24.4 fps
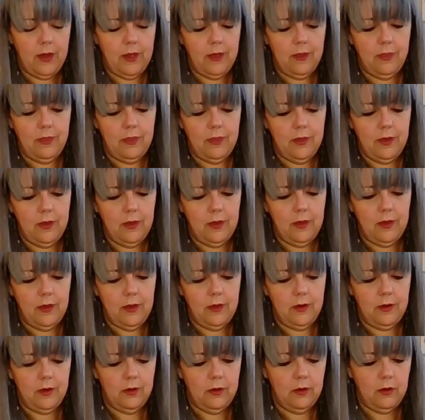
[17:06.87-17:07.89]
And
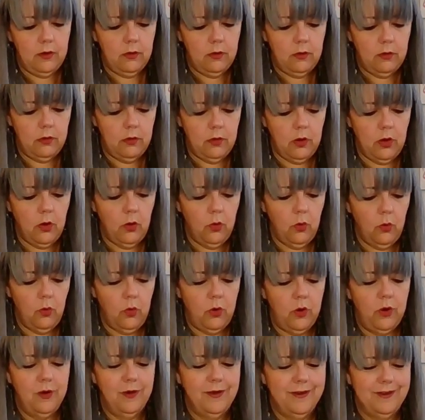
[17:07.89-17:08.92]
then,
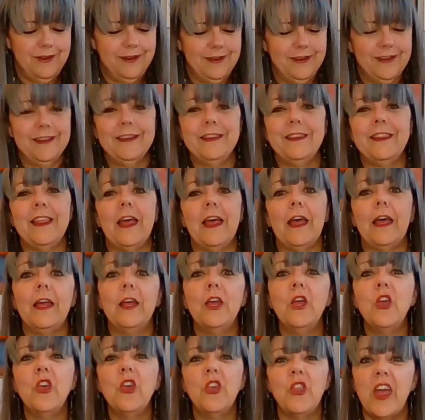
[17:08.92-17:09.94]
no,
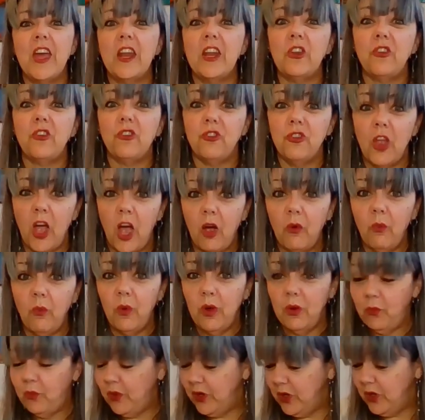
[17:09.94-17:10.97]
that is not
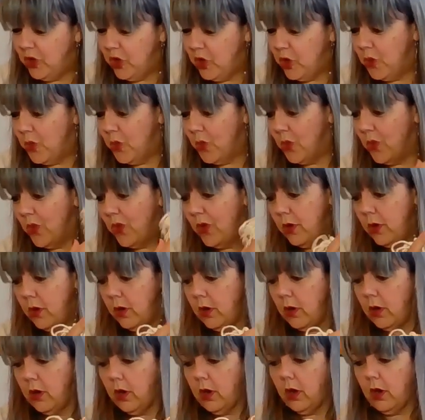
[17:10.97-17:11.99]
what we do.
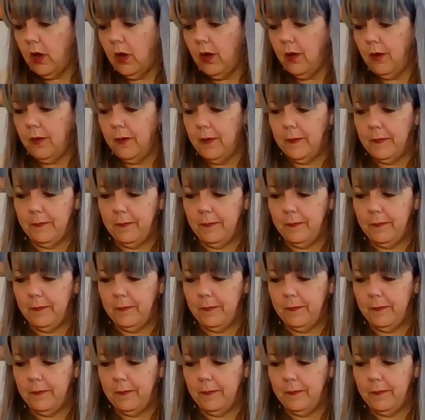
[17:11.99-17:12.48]
I